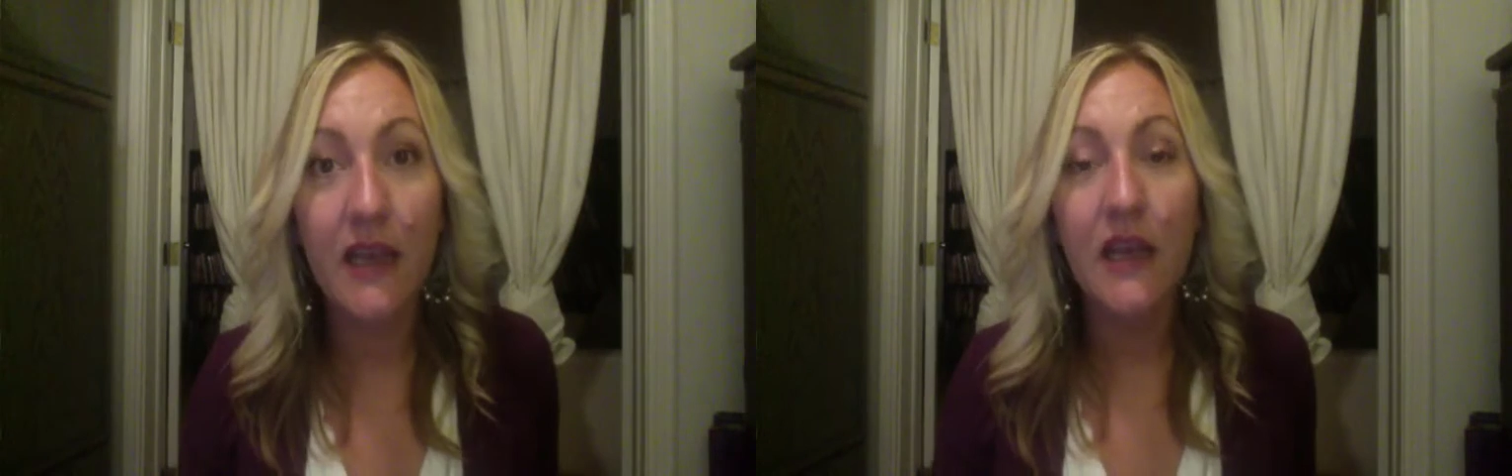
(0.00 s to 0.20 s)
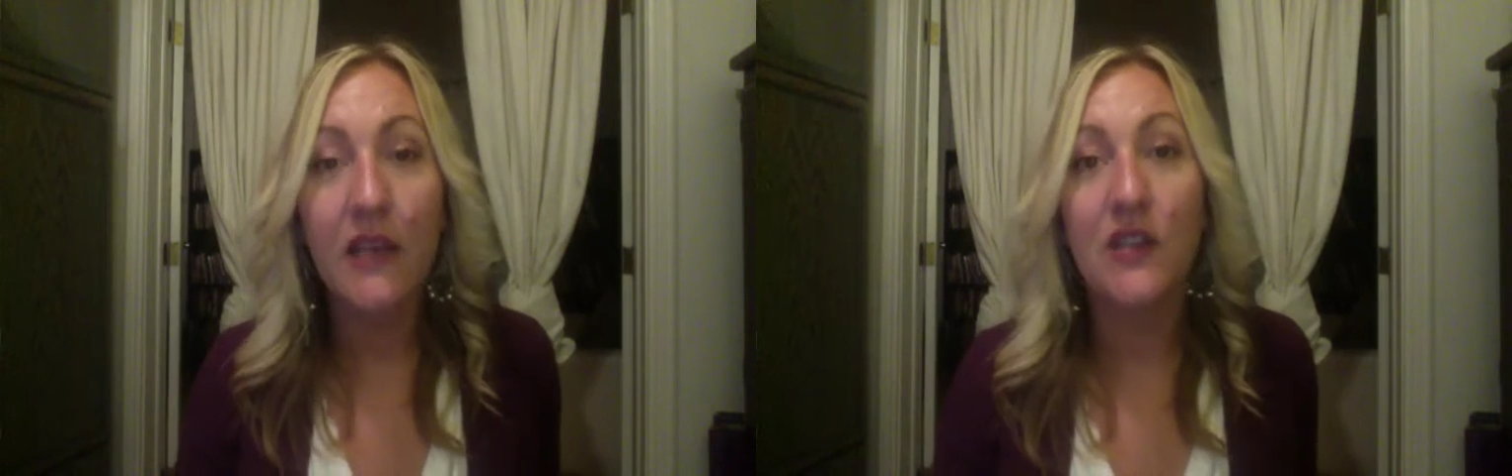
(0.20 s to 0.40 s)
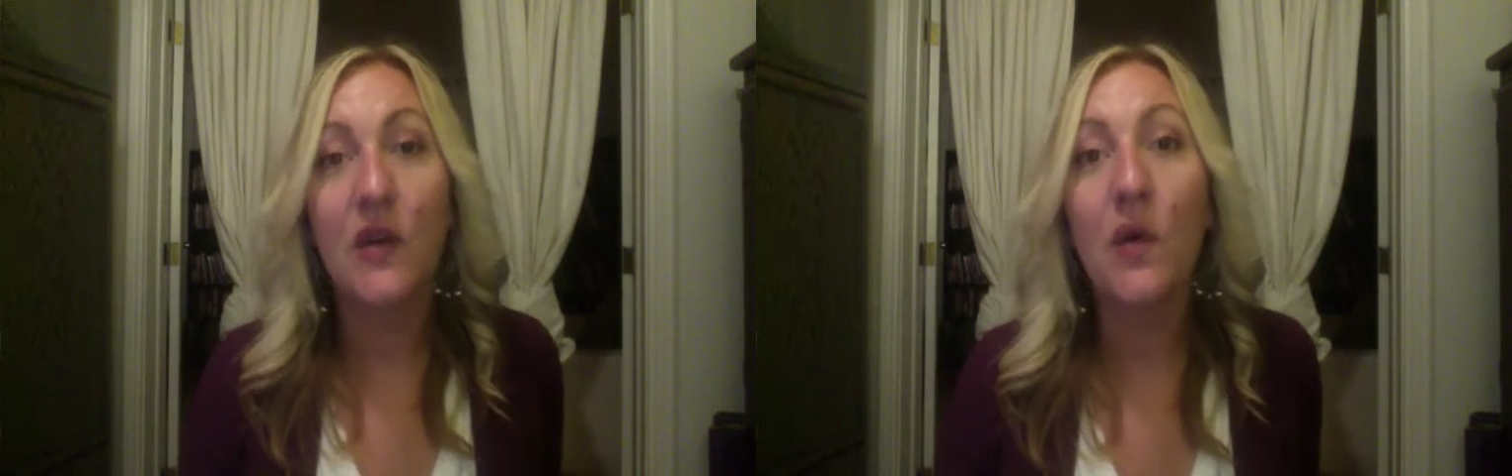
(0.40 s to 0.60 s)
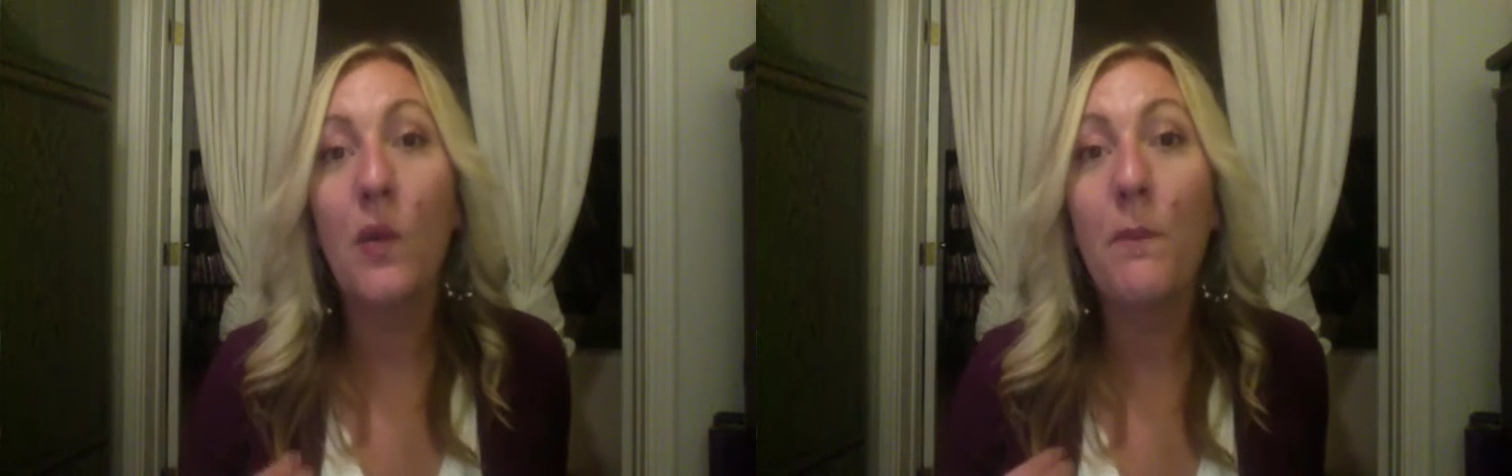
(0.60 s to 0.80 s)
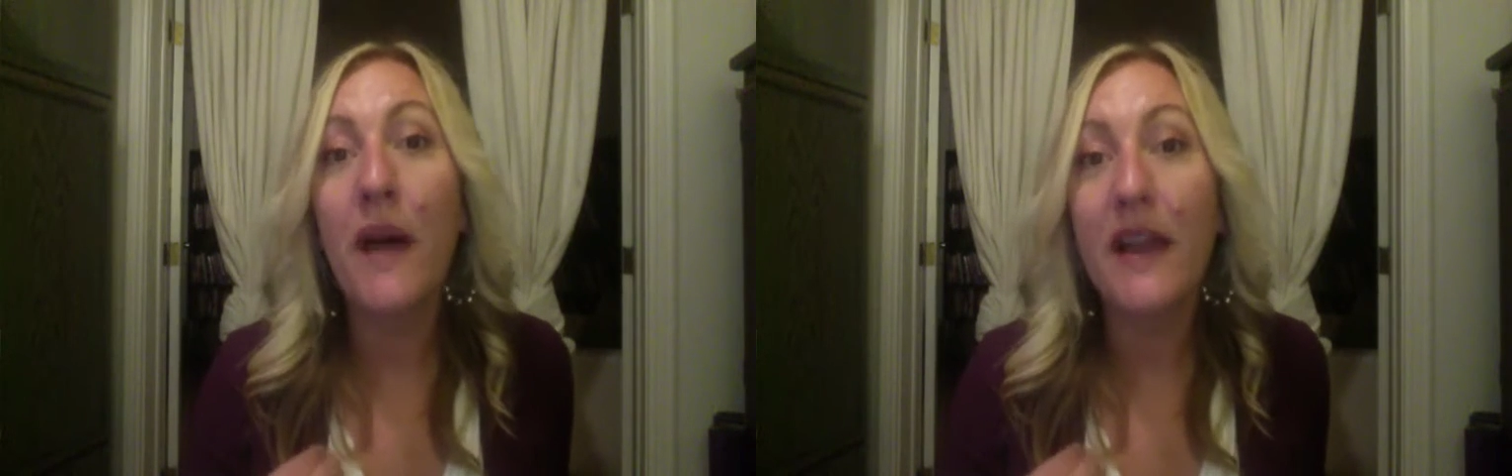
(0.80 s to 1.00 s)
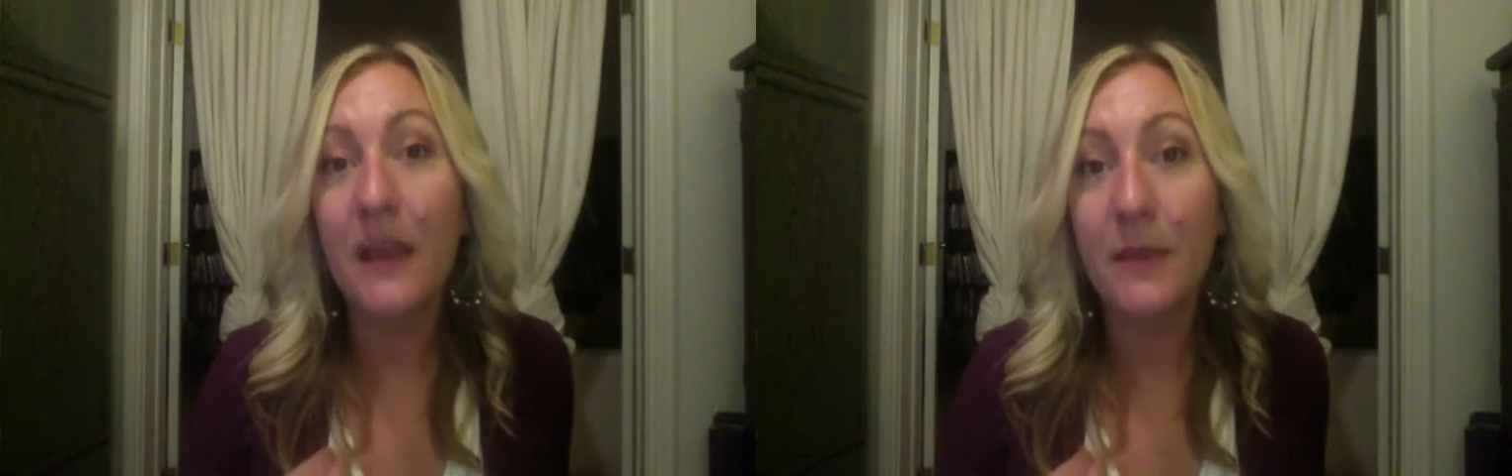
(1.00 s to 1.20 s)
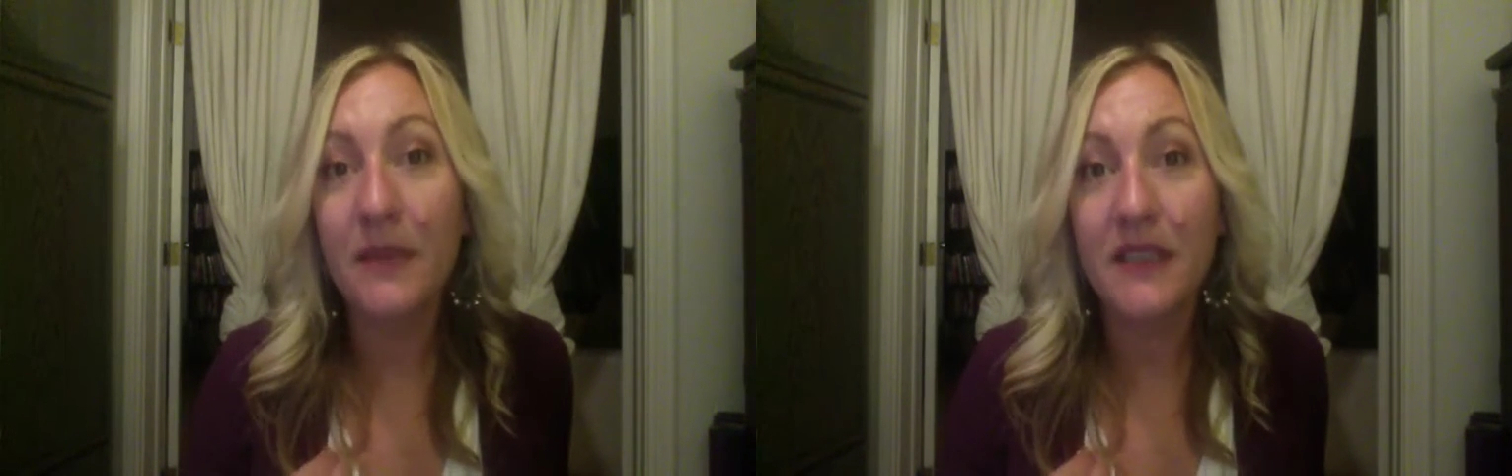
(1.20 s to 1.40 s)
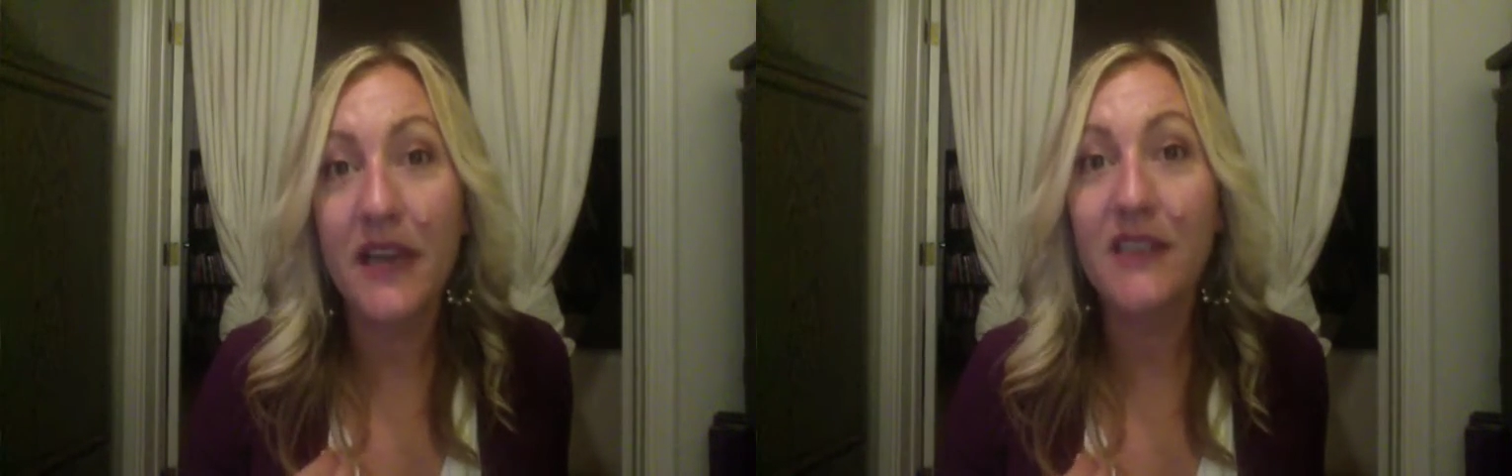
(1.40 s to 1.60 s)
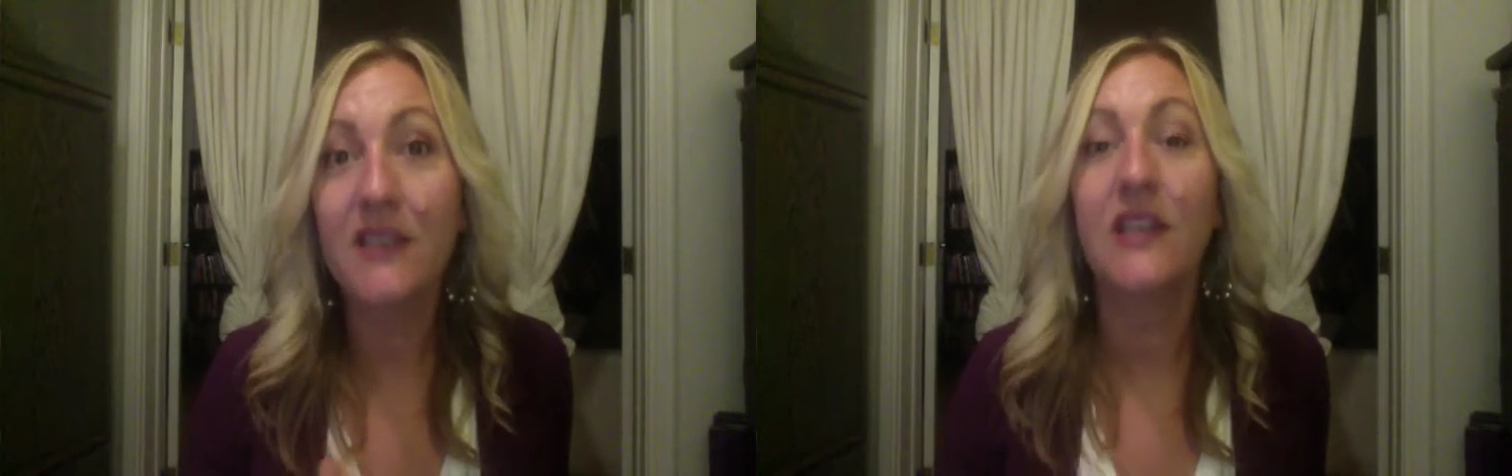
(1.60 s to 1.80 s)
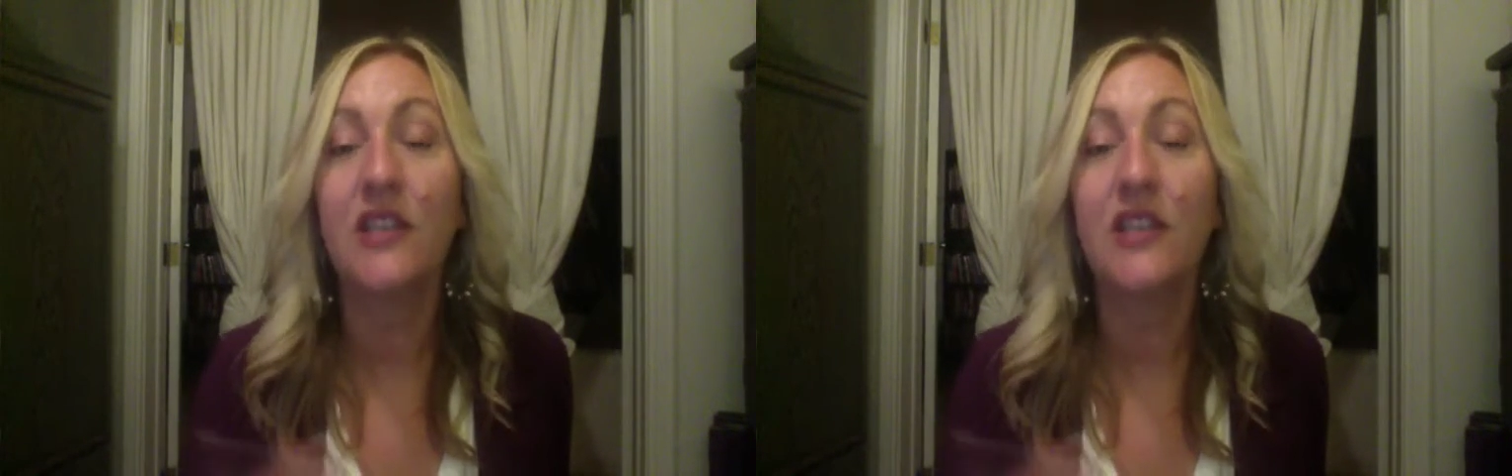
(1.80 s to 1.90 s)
So my litmus test,